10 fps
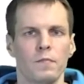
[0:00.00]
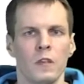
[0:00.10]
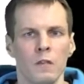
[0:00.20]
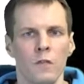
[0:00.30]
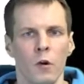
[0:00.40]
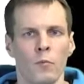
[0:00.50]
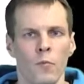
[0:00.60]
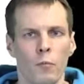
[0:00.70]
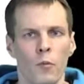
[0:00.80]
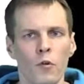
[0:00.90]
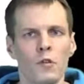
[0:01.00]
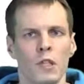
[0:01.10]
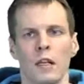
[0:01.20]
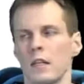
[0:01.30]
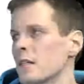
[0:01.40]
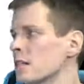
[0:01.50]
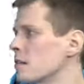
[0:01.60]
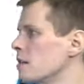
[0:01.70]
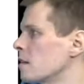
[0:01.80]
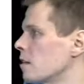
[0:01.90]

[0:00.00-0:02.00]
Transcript: from books that list these